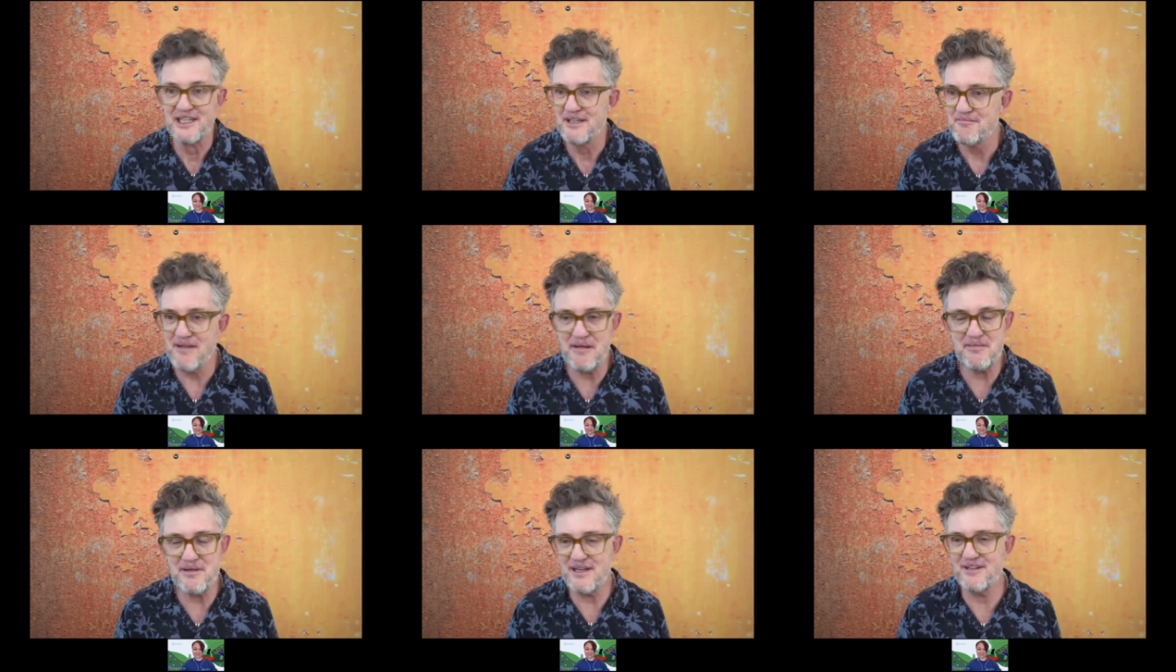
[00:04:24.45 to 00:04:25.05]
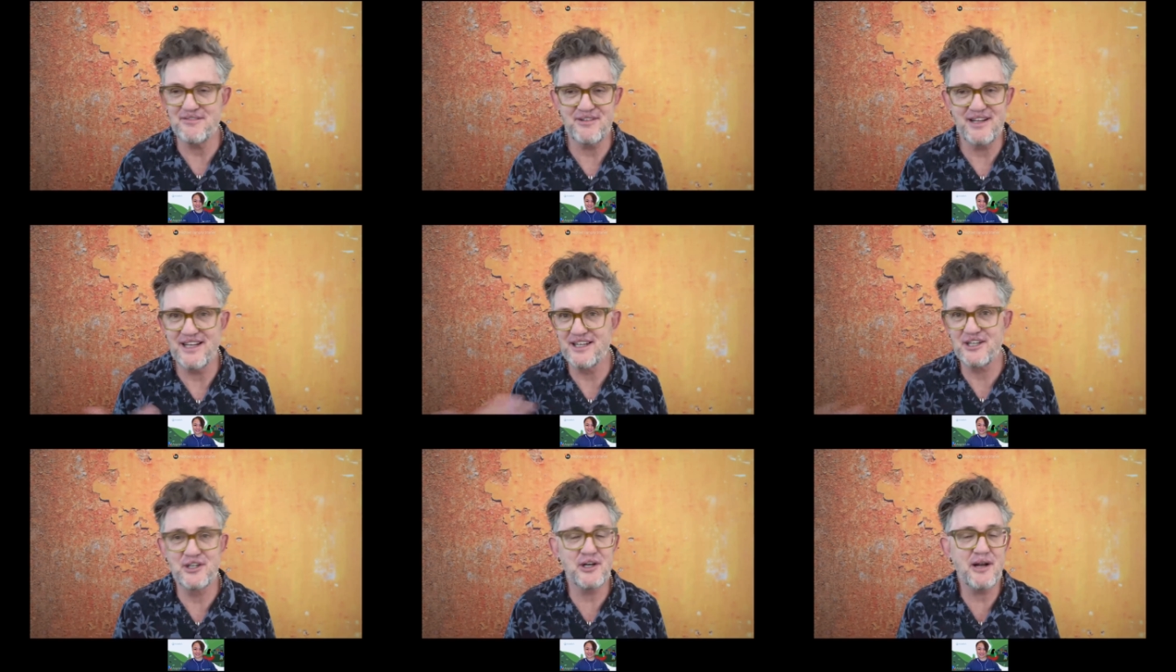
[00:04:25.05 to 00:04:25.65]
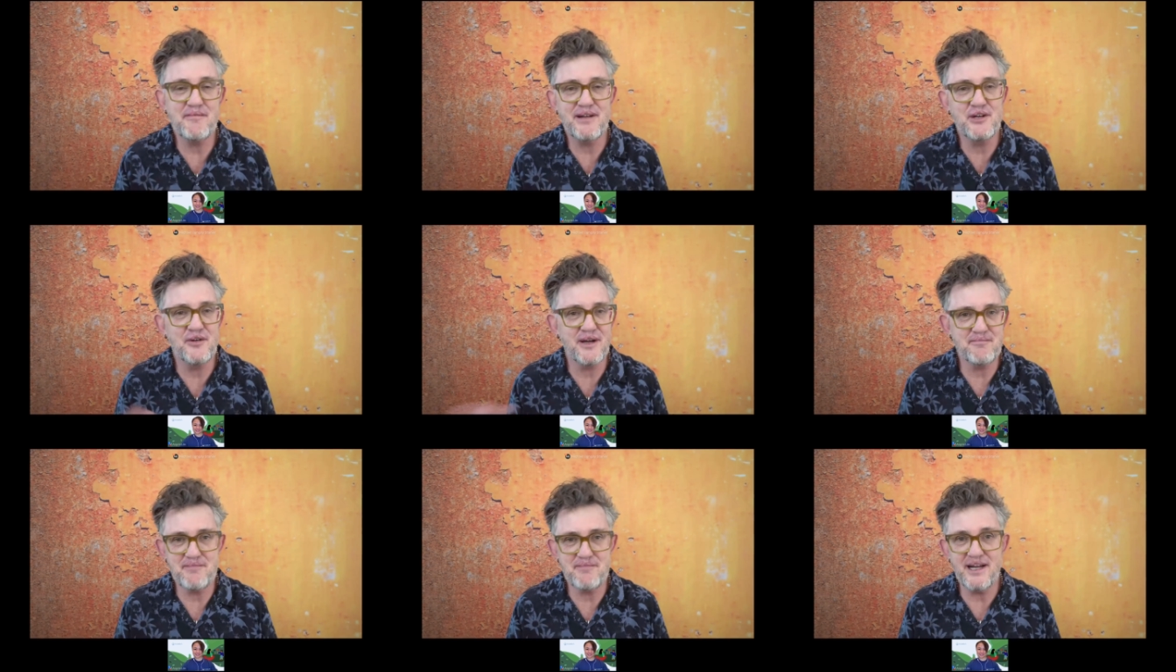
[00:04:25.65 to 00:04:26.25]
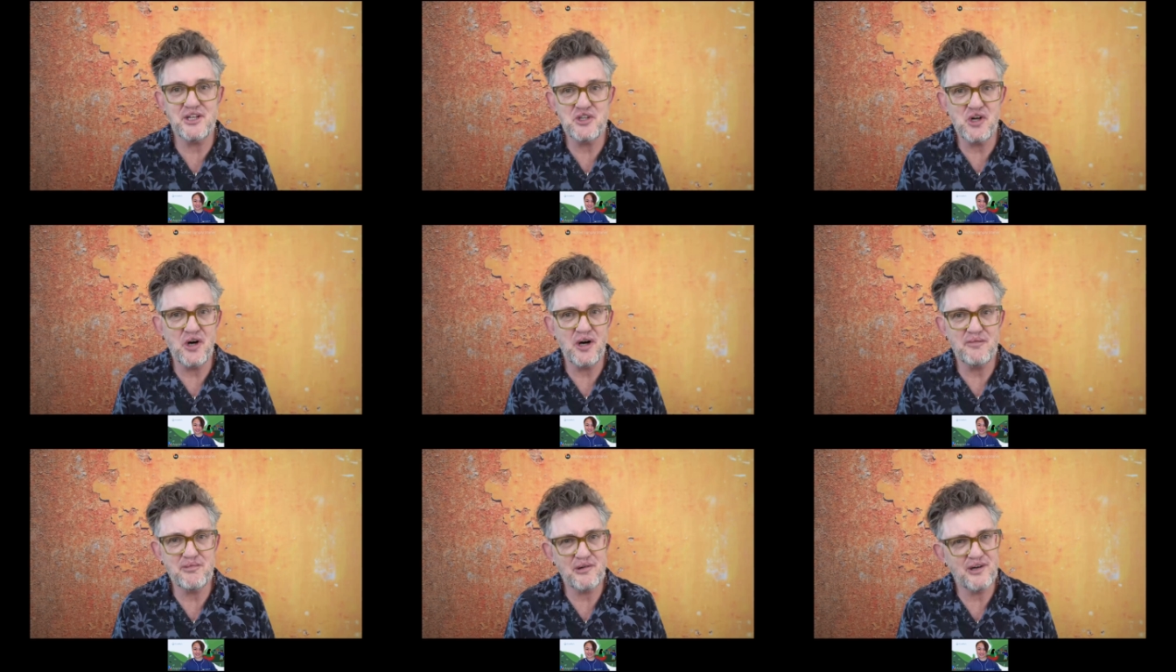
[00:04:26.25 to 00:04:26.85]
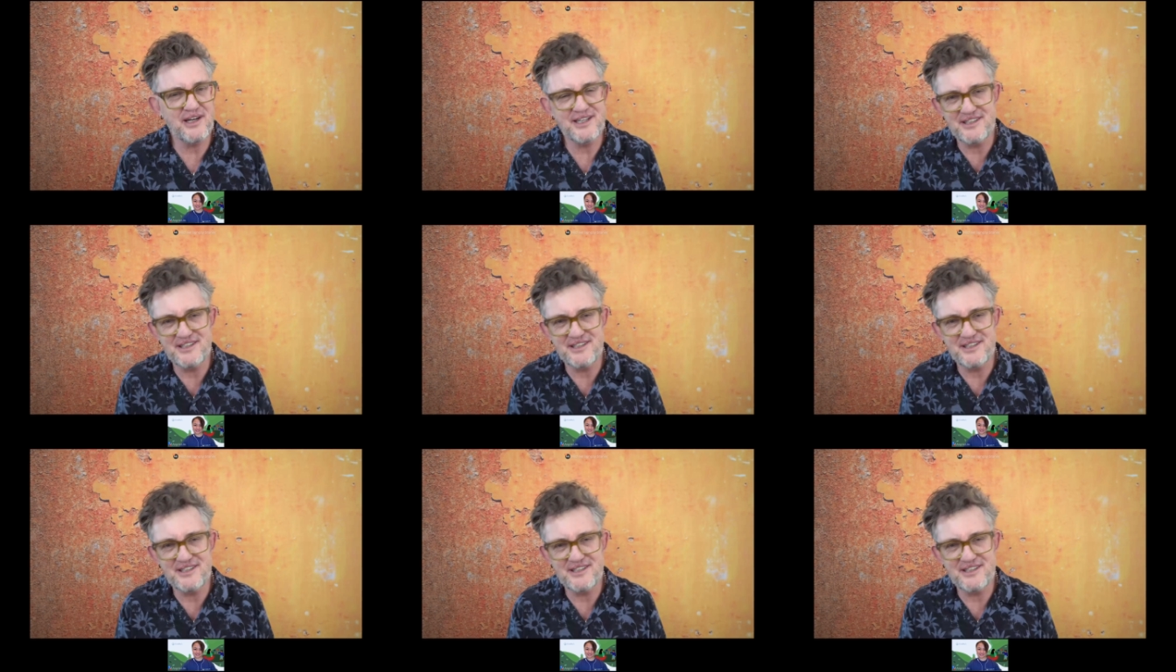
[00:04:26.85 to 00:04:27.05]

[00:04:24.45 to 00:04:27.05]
Maybe could I be doing a better job or a